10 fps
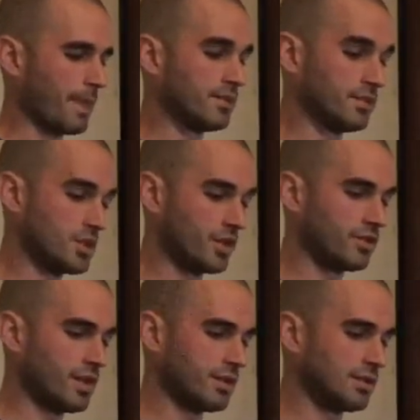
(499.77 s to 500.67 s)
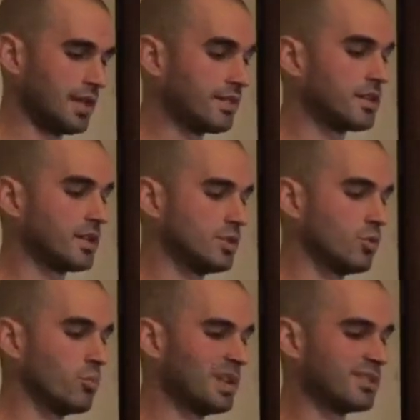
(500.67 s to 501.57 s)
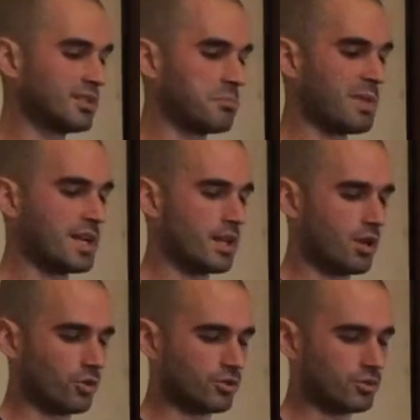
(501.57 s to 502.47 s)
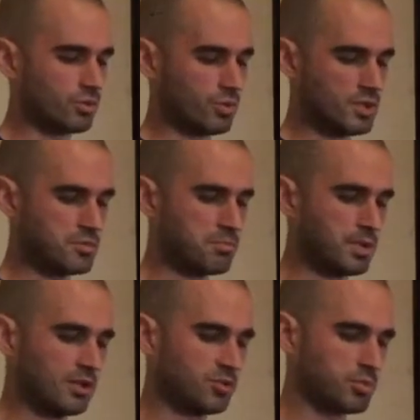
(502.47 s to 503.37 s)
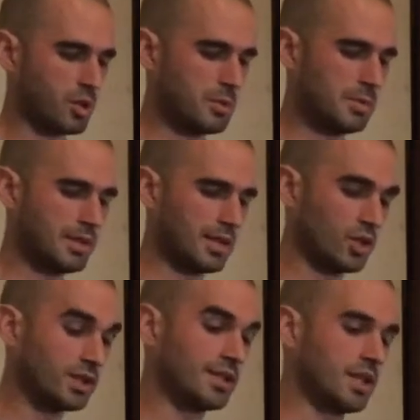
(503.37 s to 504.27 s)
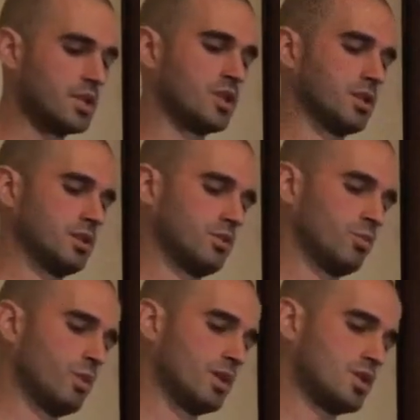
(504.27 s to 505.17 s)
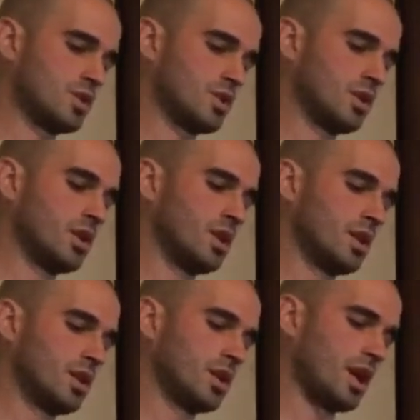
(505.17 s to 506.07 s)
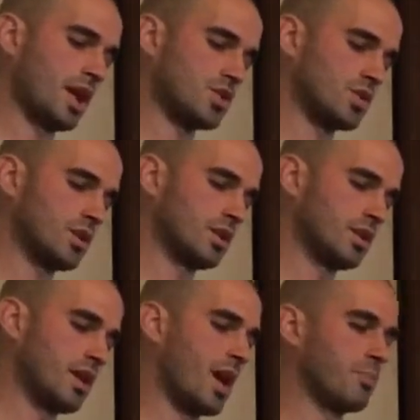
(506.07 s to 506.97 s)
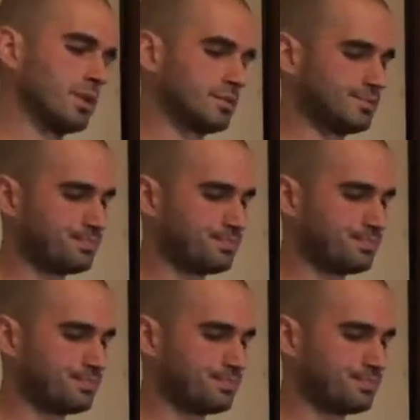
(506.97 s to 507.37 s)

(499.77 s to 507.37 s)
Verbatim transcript: and the teacher said, later you will meet somebody else, which means probably another teacher, which actually happened.